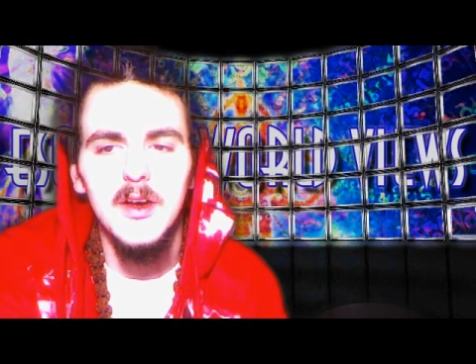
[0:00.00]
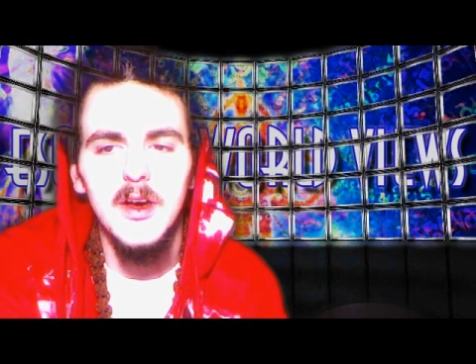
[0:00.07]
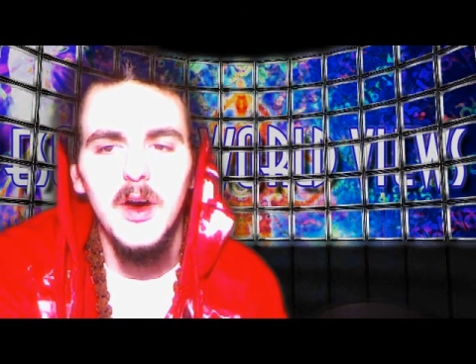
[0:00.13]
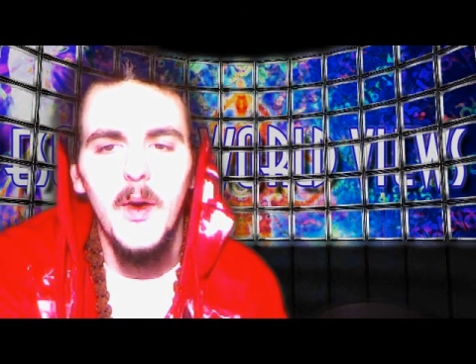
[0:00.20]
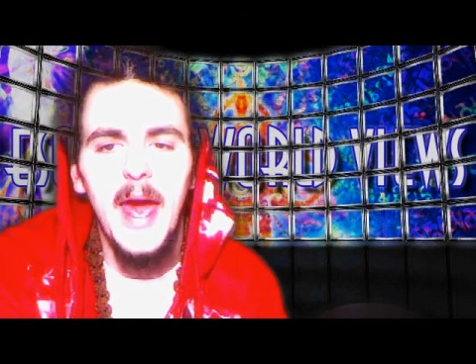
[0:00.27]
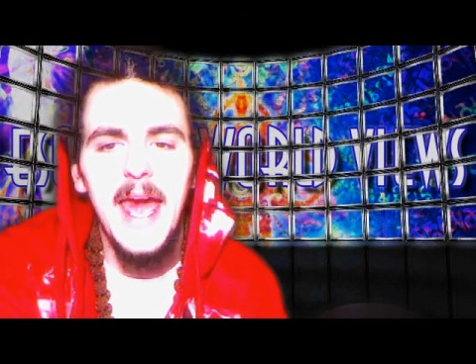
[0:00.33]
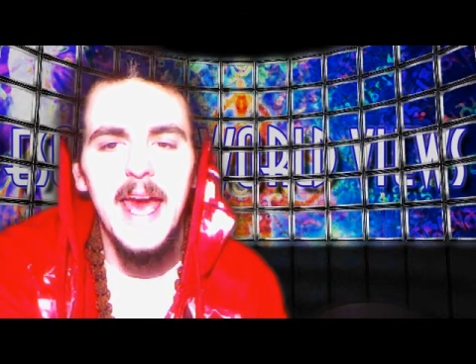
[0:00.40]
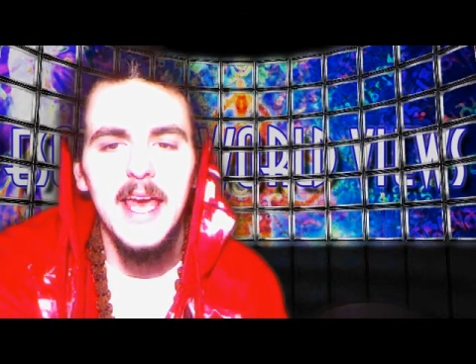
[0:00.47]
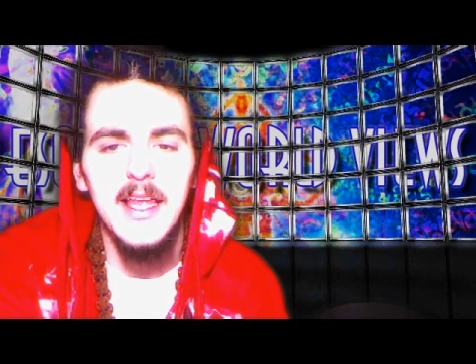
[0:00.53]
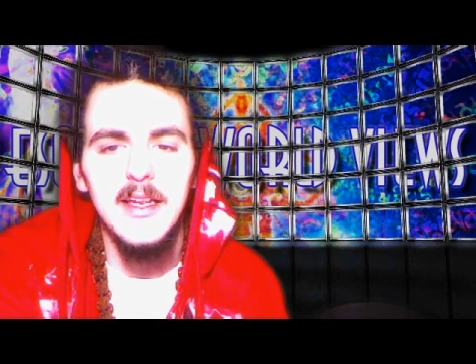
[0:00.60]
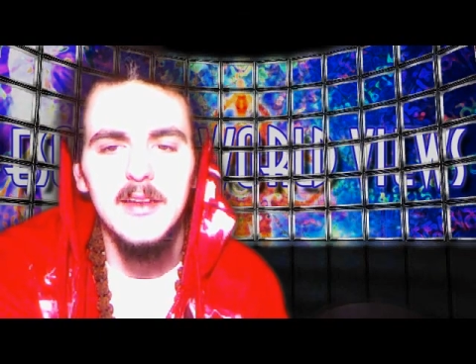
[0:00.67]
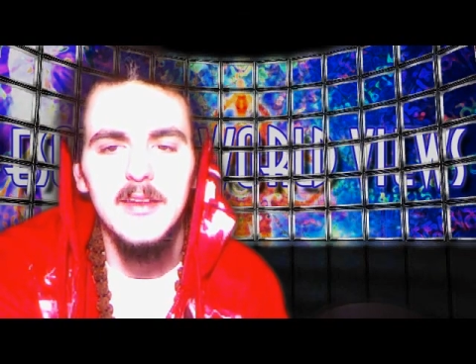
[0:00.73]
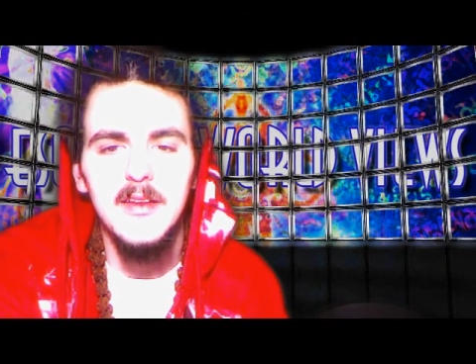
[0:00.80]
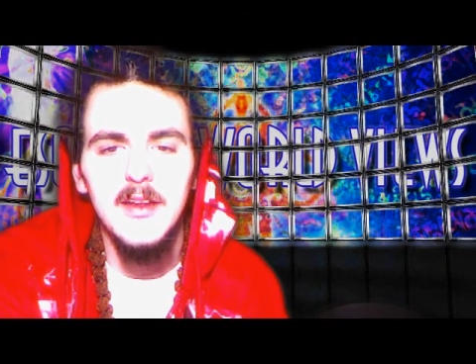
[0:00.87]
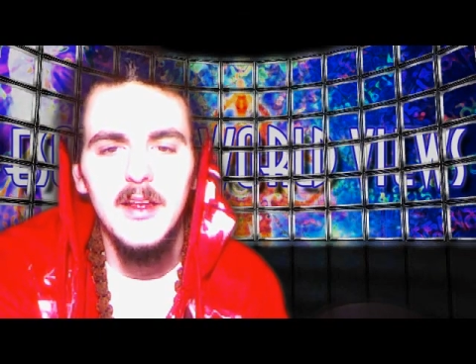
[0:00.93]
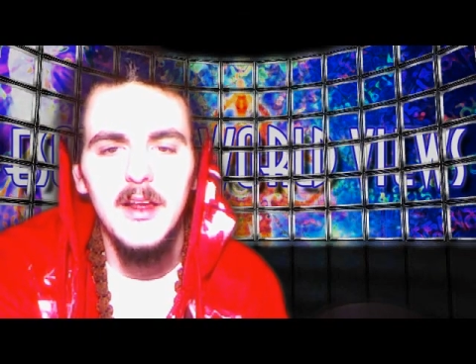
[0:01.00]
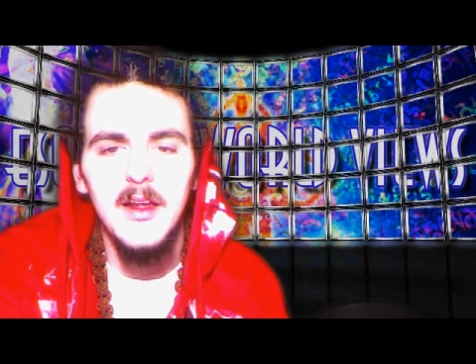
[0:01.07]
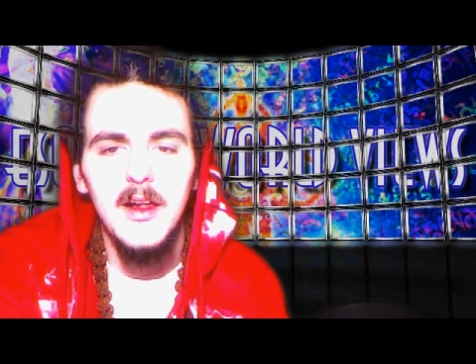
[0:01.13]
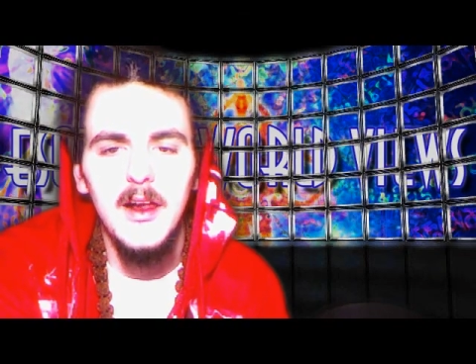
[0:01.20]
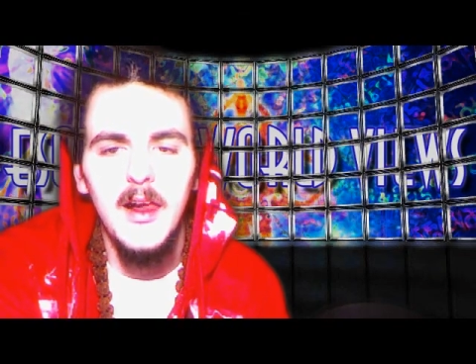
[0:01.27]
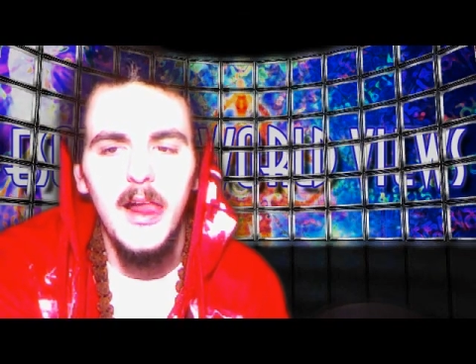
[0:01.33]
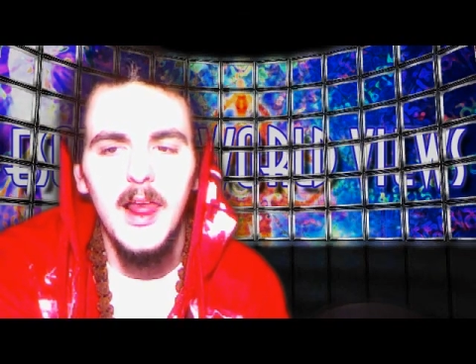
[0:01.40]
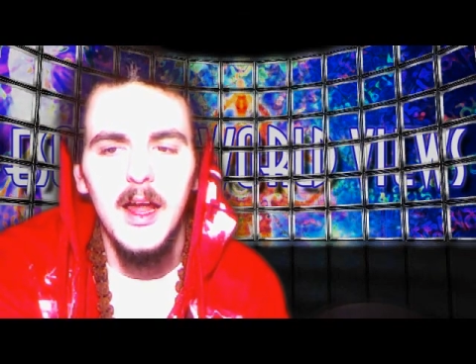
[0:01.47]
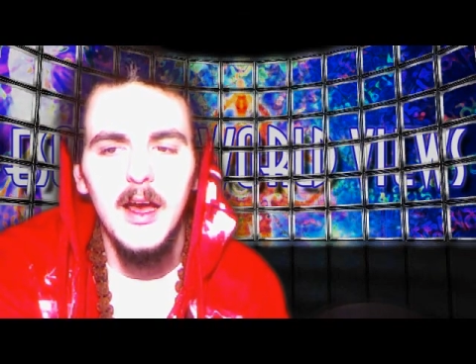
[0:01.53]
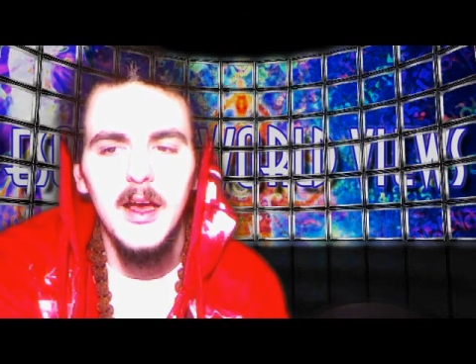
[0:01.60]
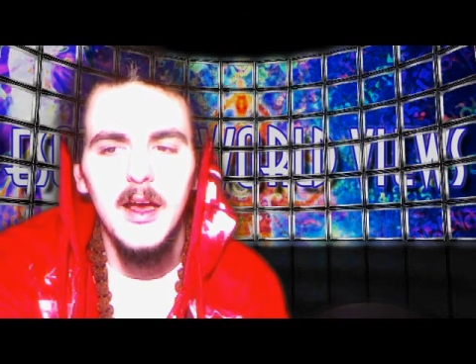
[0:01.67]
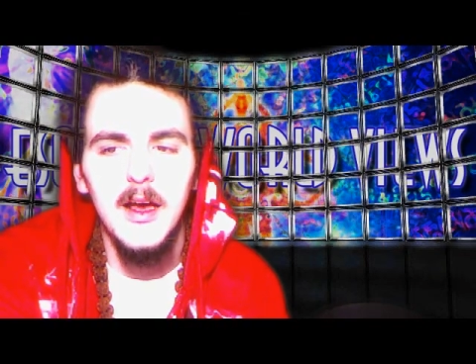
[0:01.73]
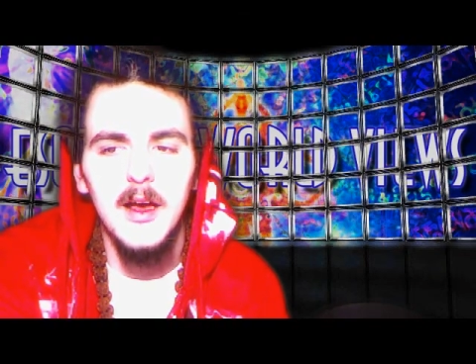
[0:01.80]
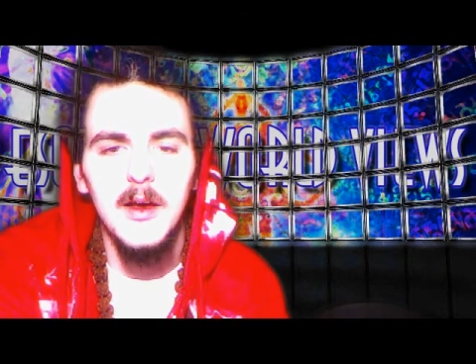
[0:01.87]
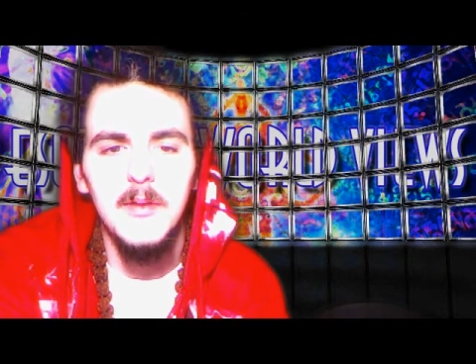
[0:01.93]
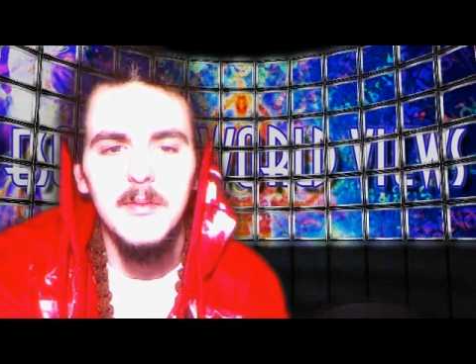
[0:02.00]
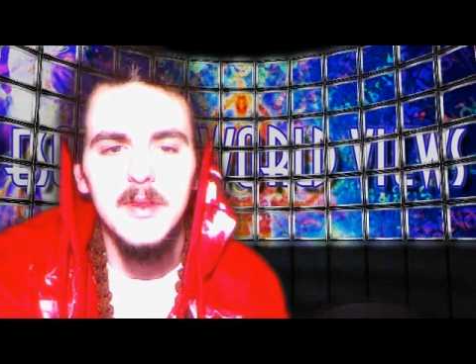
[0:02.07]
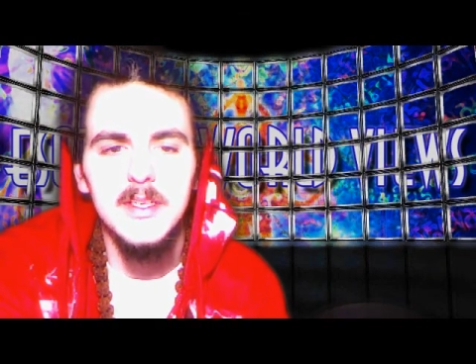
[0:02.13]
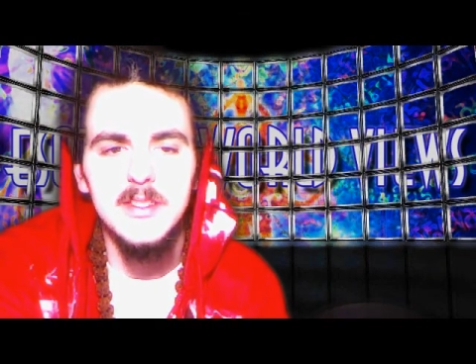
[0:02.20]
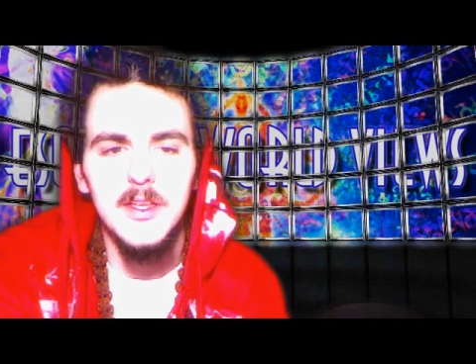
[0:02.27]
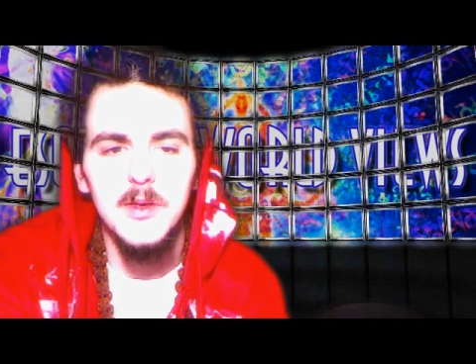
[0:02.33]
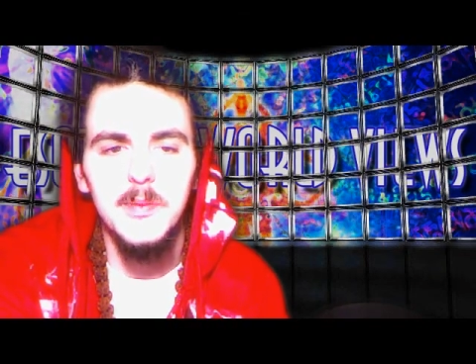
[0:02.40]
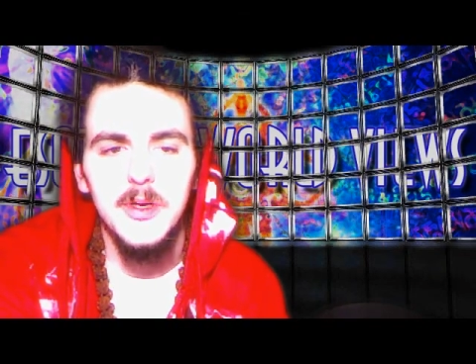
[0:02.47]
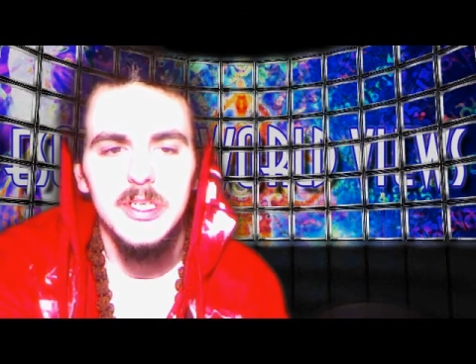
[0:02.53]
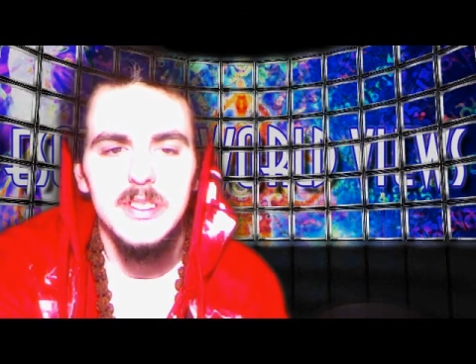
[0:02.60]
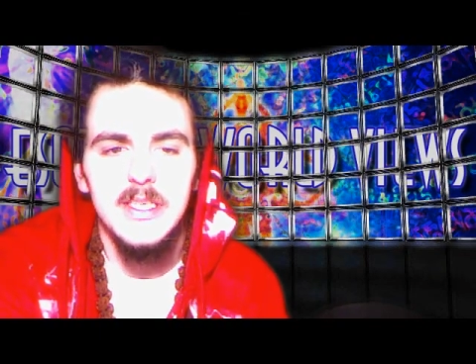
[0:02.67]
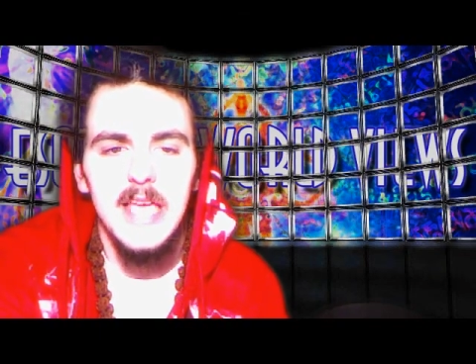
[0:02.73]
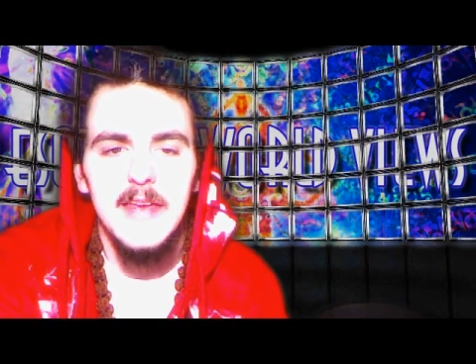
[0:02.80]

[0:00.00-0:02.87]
And this other person,